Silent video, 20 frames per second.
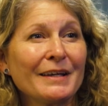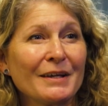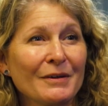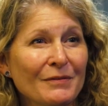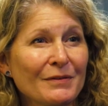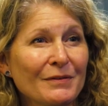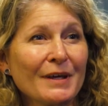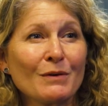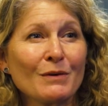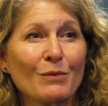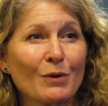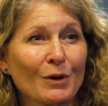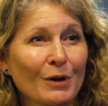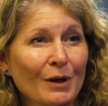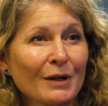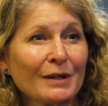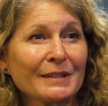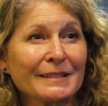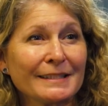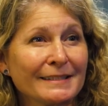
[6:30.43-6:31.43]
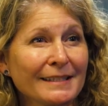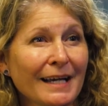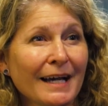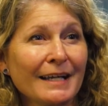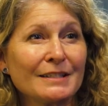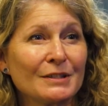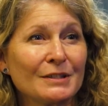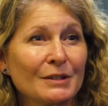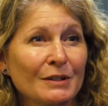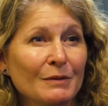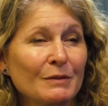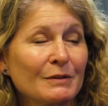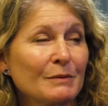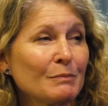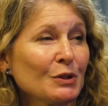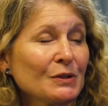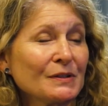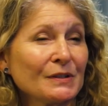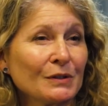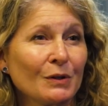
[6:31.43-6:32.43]
if they were decide to
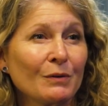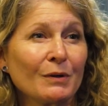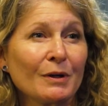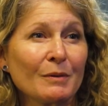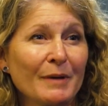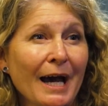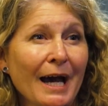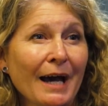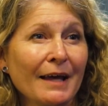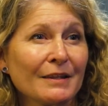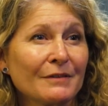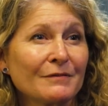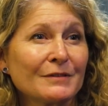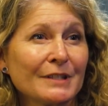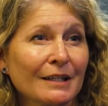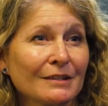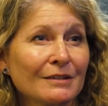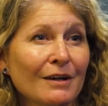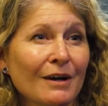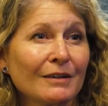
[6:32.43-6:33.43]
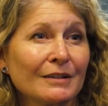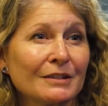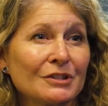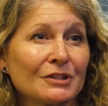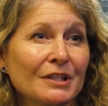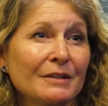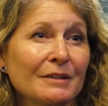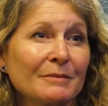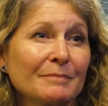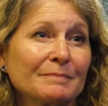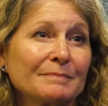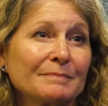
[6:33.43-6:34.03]
pursue a path of technology.